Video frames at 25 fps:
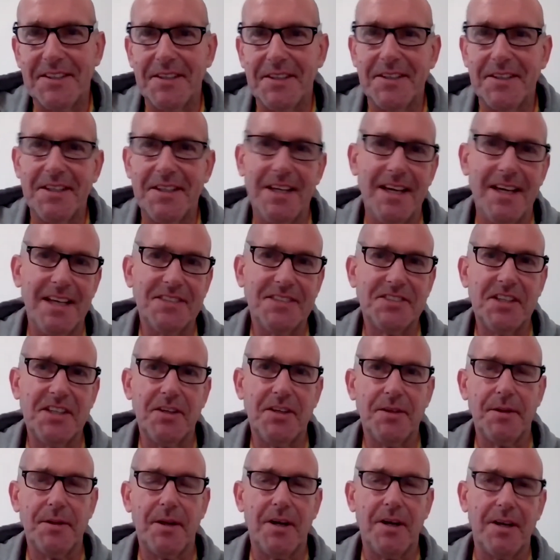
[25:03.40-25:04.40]
yeah, it's
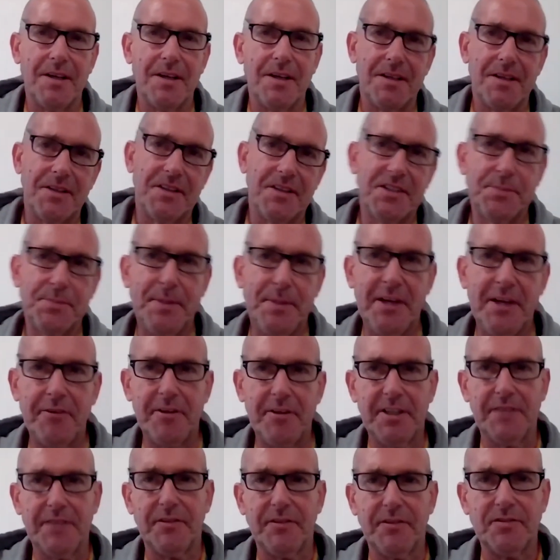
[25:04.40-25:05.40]
this
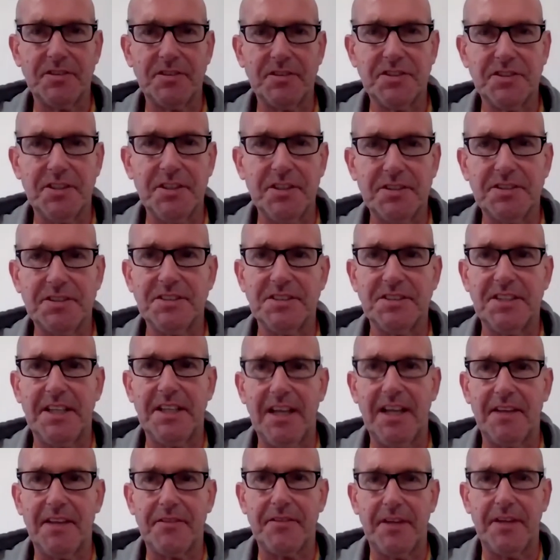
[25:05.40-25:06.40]
period of
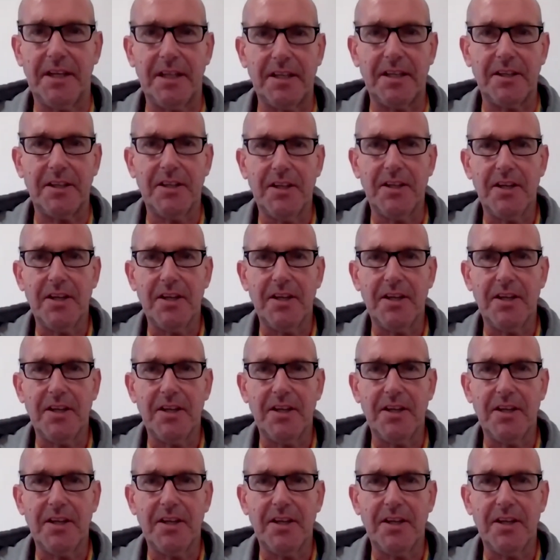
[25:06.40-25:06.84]
uncertainty, I think.